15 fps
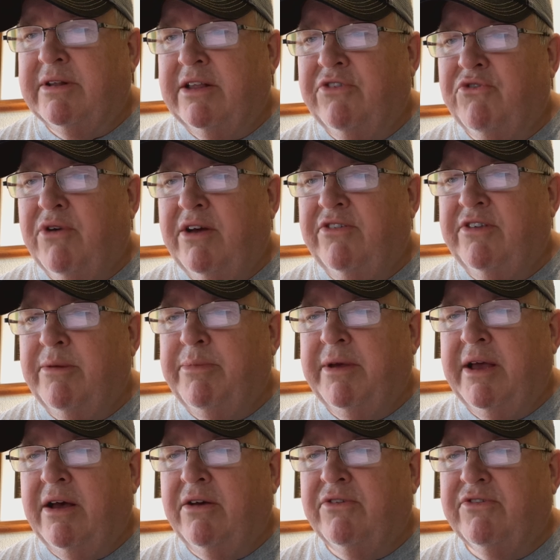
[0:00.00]
Let's try
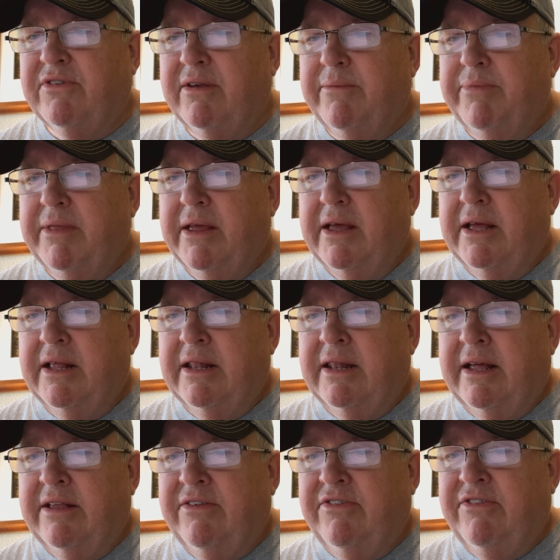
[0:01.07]
something else.
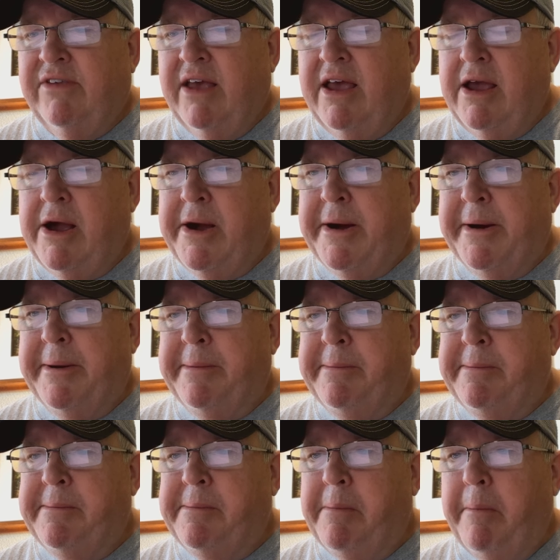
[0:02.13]
Let's say,
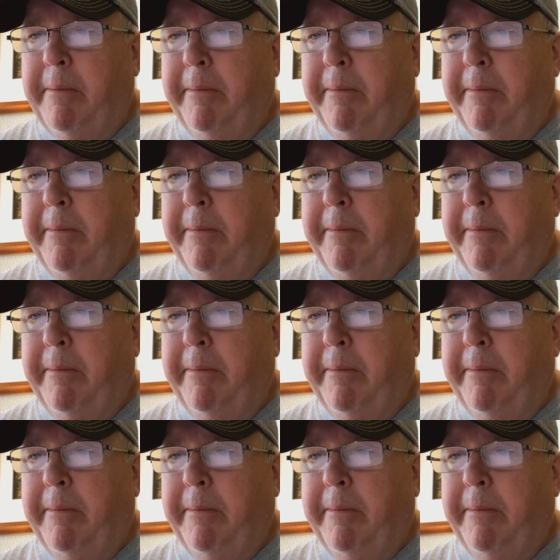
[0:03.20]
um,